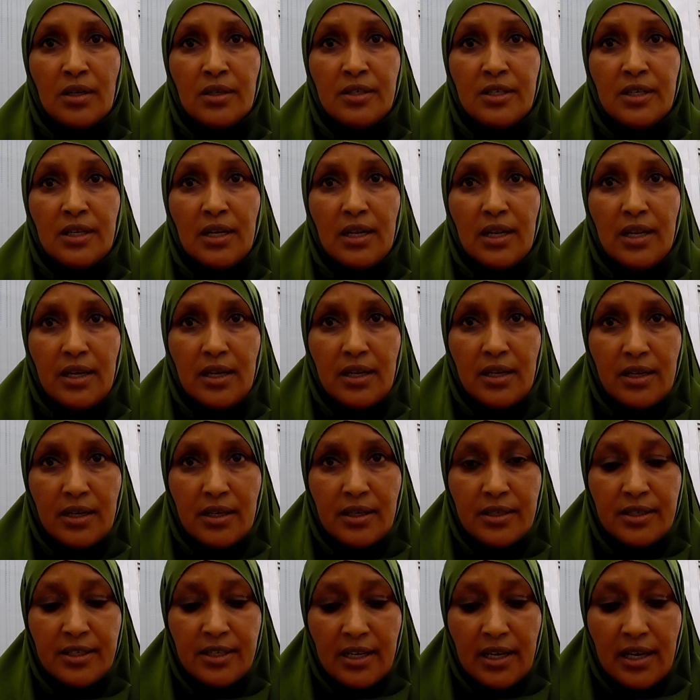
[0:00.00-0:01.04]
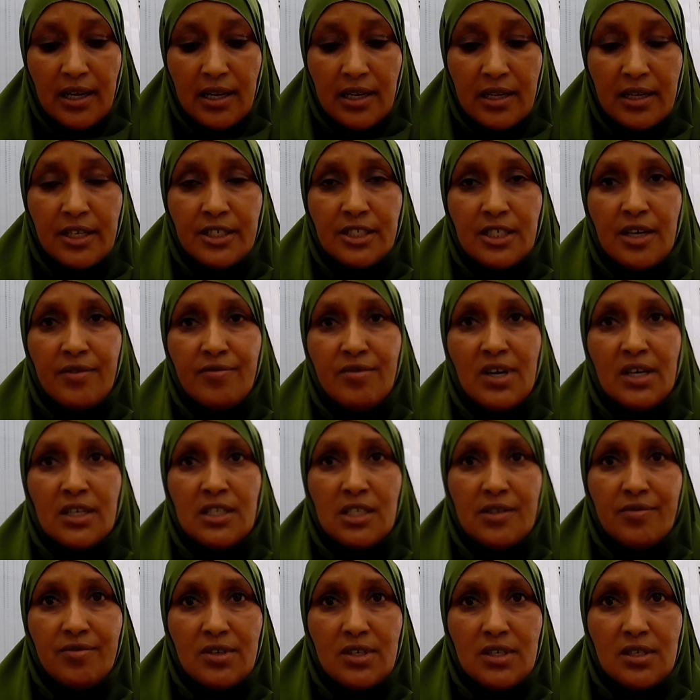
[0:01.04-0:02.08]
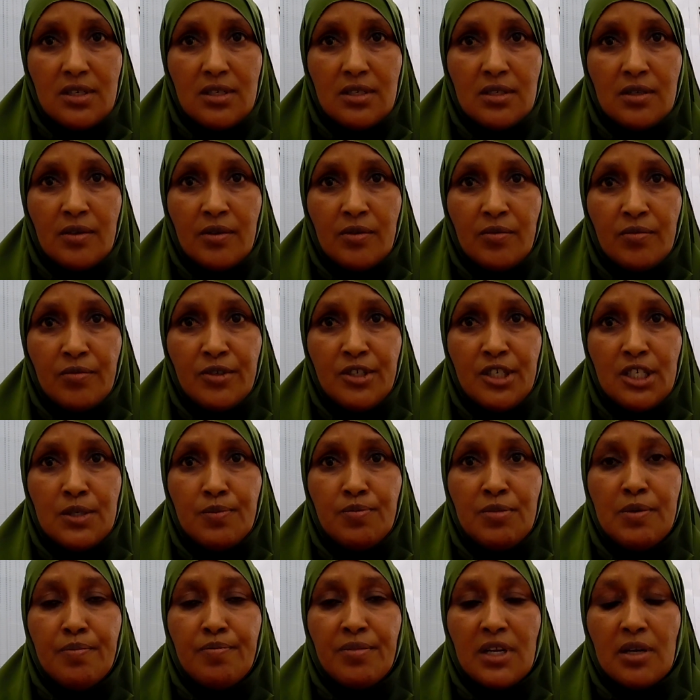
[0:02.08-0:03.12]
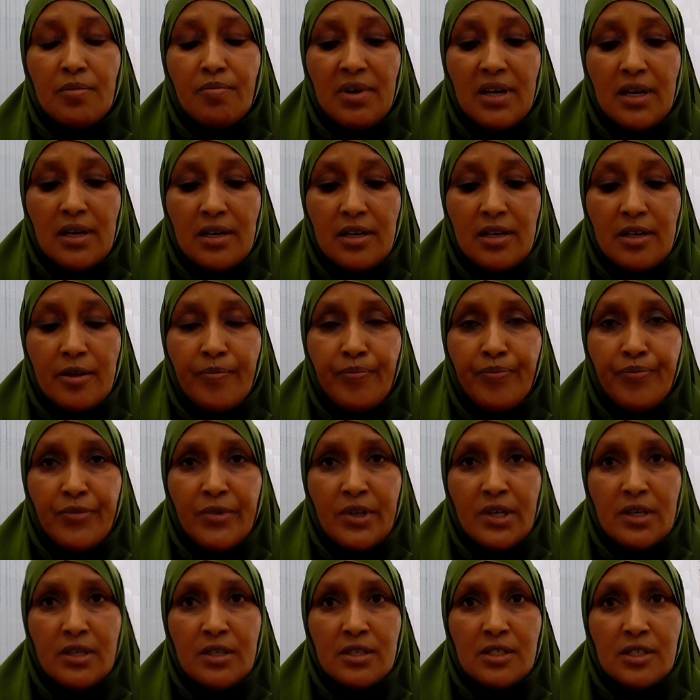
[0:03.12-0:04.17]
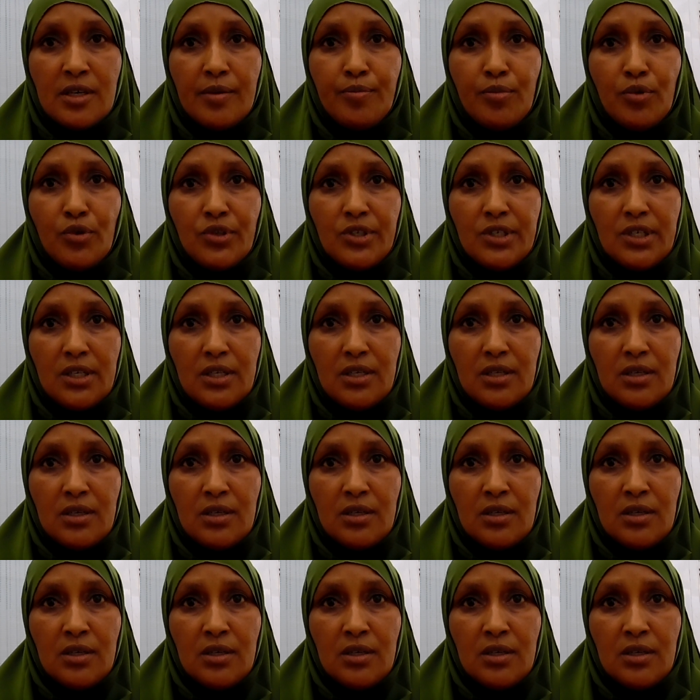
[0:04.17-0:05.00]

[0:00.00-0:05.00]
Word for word: drill HIV activities, which is being primarily supported.